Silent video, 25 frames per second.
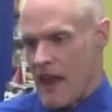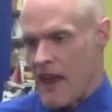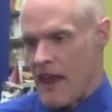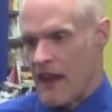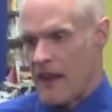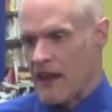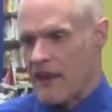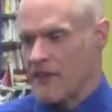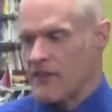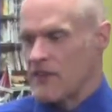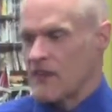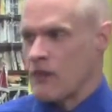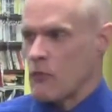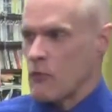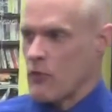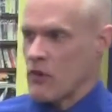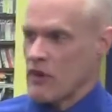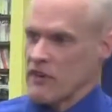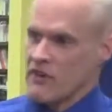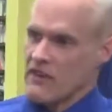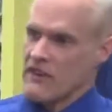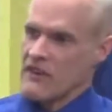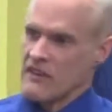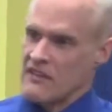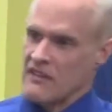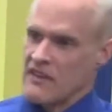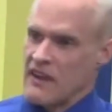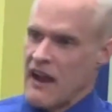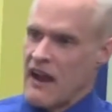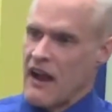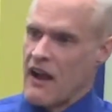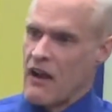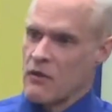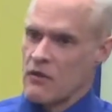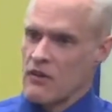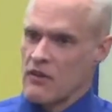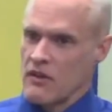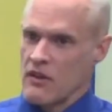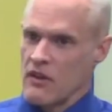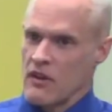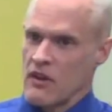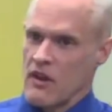and let them work things out,